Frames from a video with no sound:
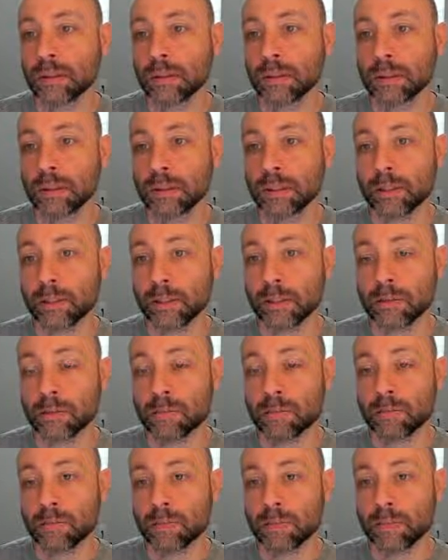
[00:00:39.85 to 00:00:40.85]
on the
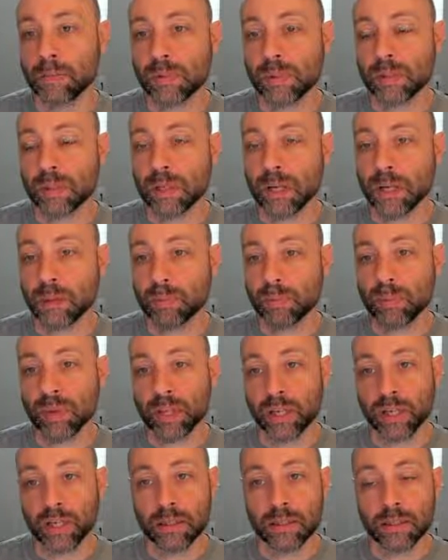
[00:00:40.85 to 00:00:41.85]
top
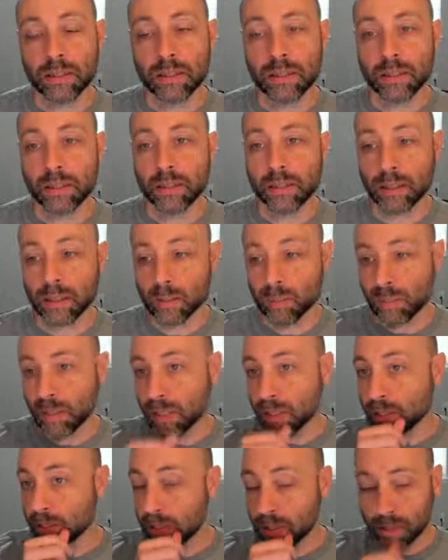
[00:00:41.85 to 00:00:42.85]
page, the index
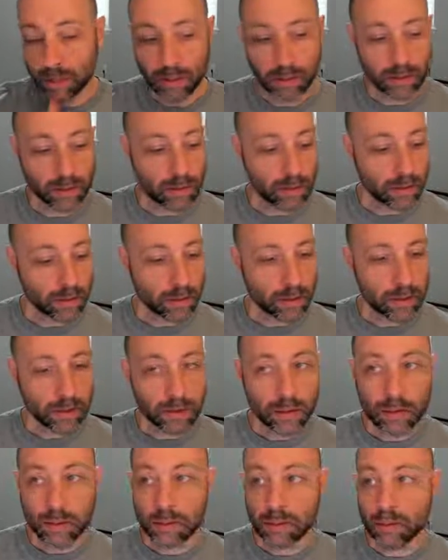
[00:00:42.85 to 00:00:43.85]
page.
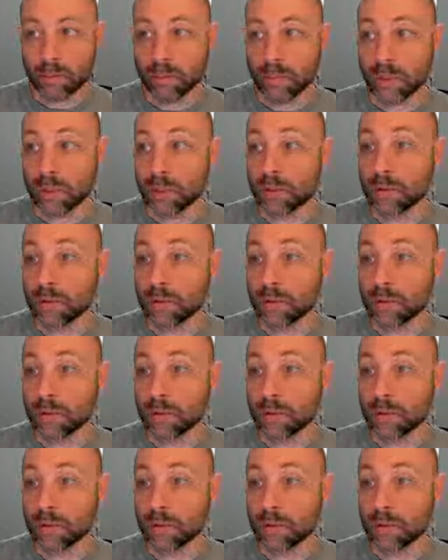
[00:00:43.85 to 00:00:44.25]
Let me